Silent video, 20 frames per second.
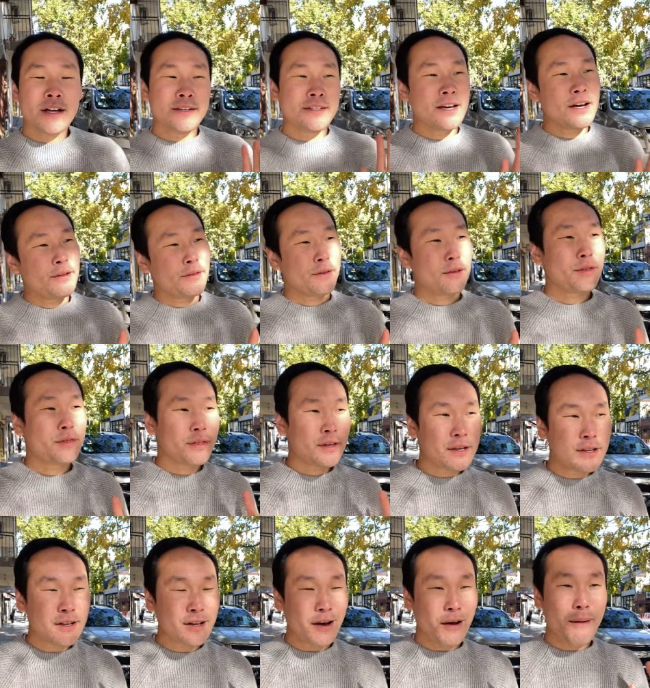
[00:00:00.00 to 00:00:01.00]
Now, the
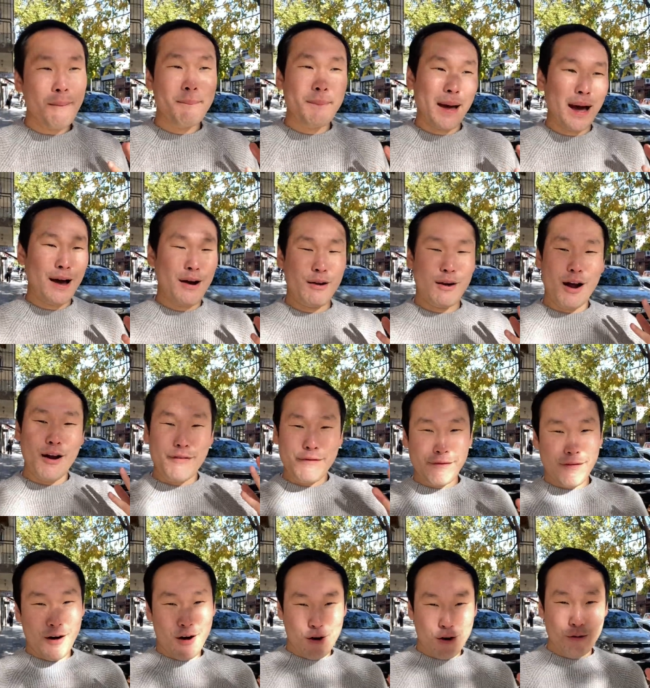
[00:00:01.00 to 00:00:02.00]
thing about a
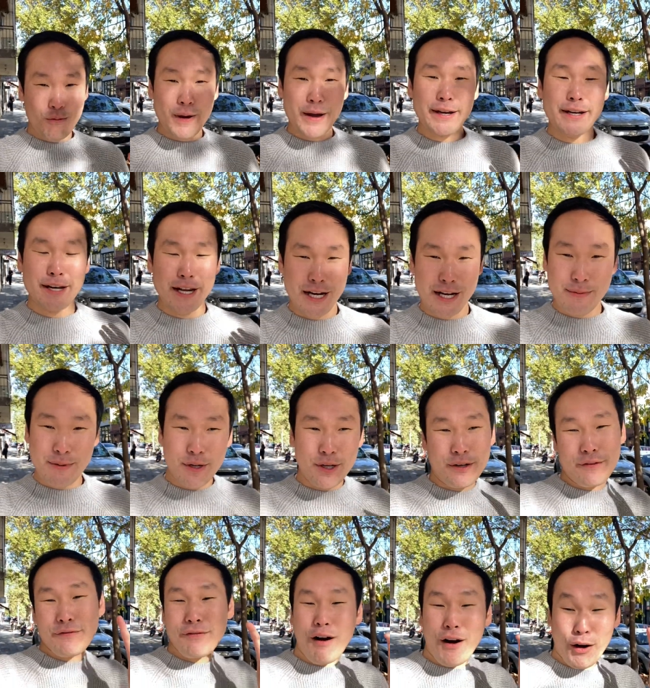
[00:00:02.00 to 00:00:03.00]
faraway neighborhood
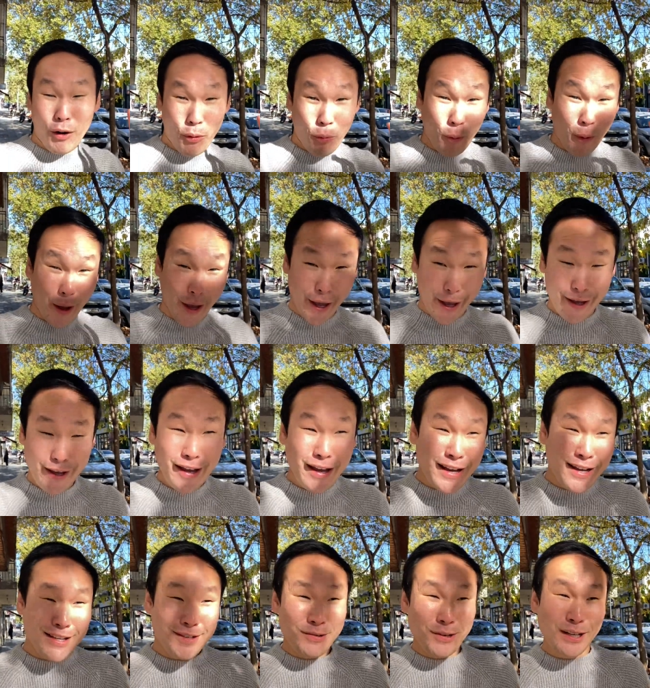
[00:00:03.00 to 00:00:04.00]
far away,
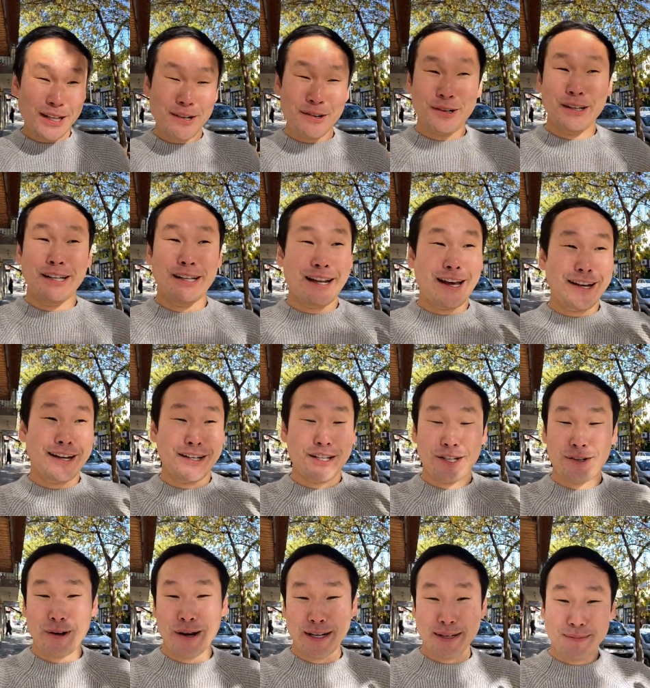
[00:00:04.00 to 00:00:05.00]
it's really only like a
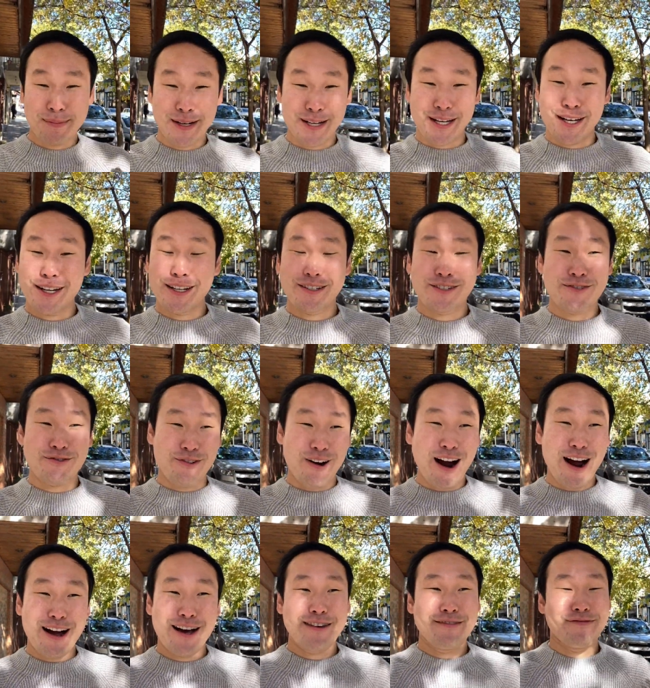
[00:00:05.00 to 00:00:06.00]
20 minute
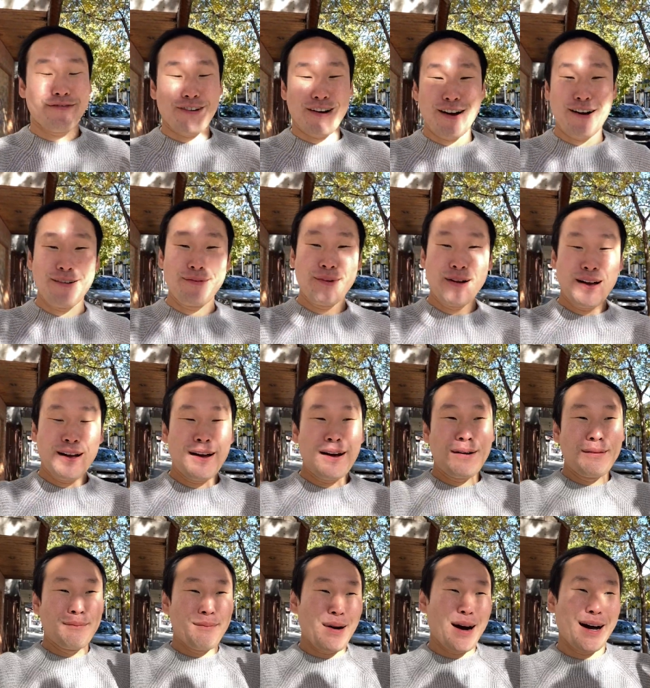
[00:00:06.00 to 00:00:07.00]
drive from
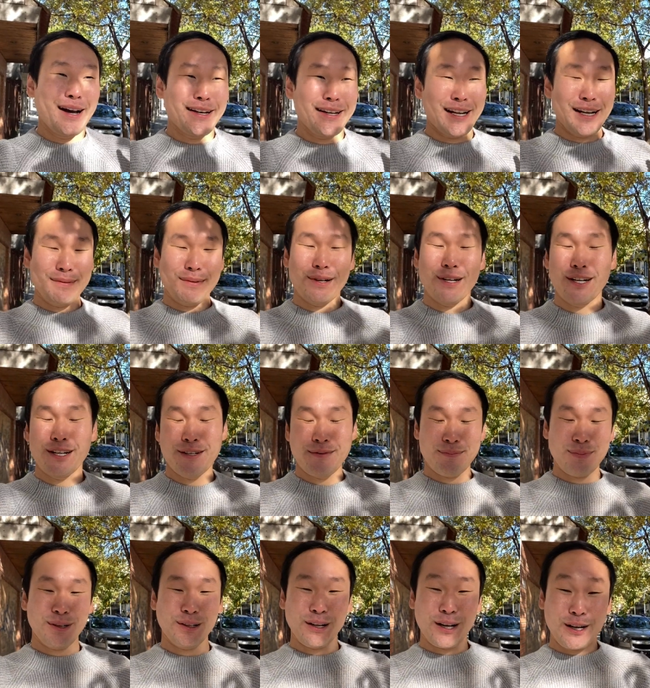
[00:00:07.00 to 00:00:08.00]
my neighborhood in
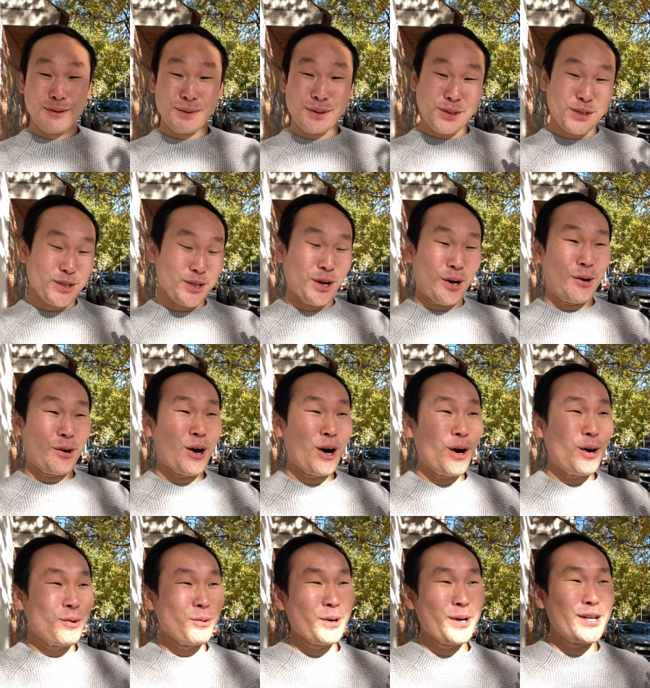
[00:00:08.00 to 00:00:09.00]
Palermo,
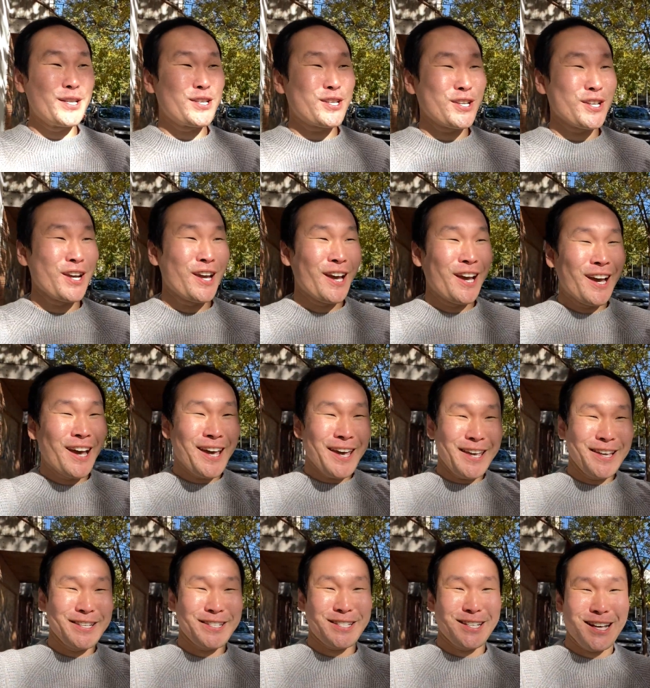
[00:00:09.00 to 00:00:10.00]
Soho, which
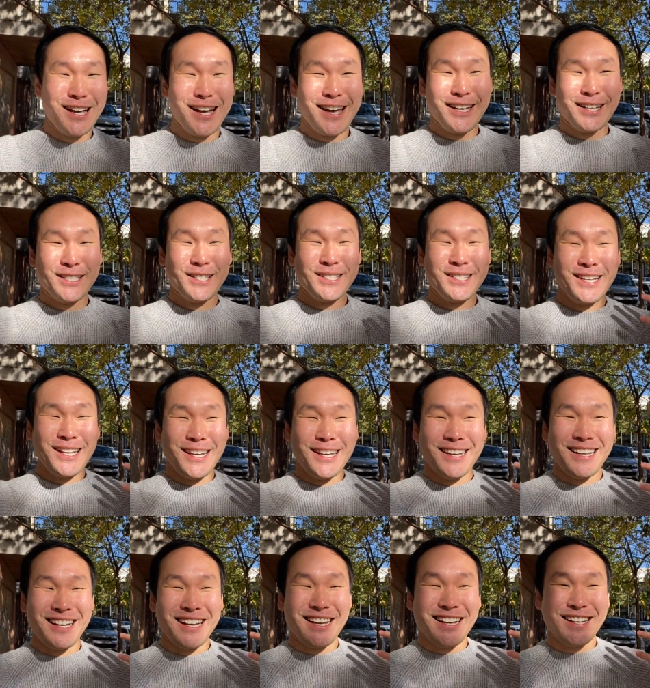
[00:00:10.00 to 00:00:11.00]
is like
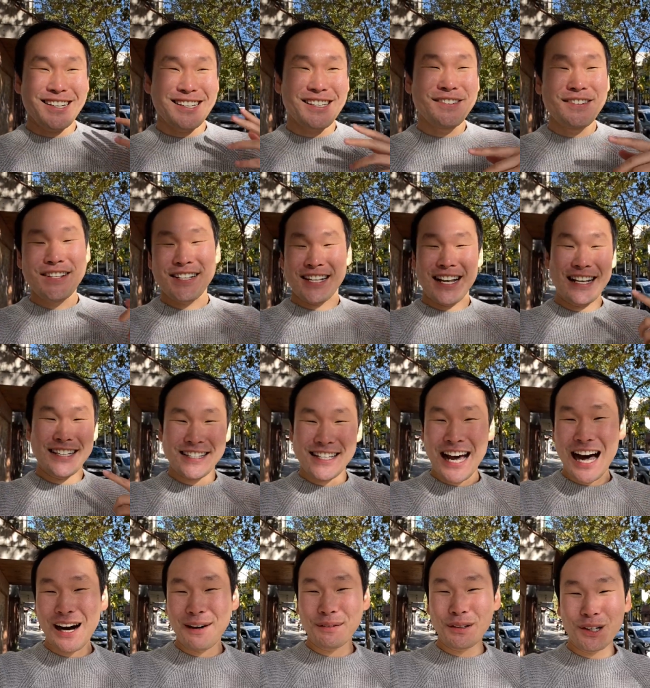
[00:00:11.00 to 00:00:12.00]
even San
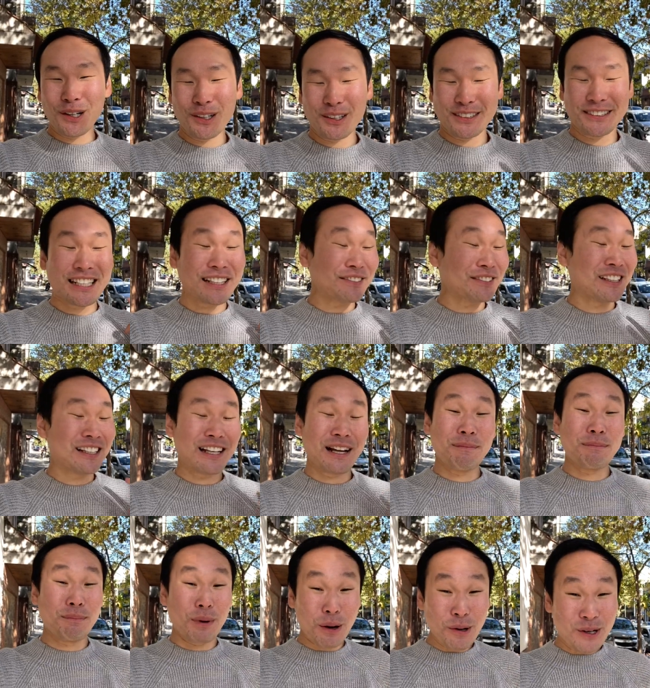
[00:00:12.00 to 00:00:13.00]
Telmo, definitely La
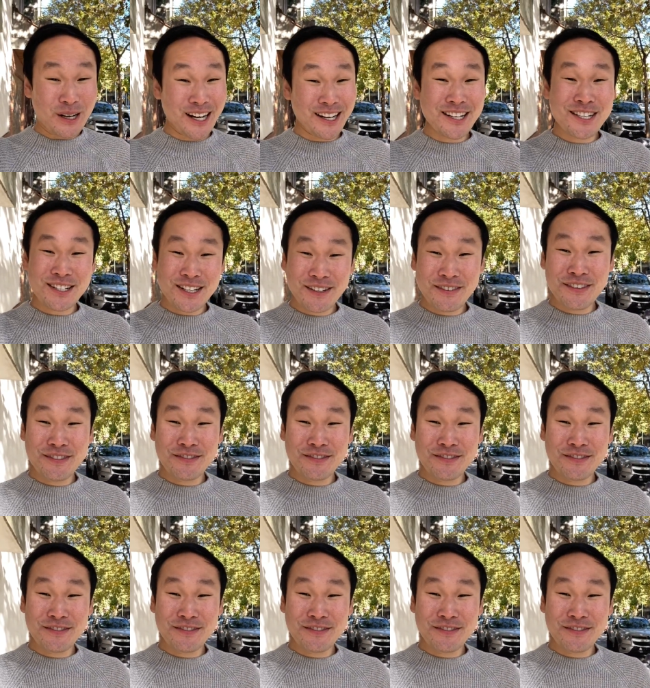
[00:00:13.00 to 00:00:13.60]
Boca is even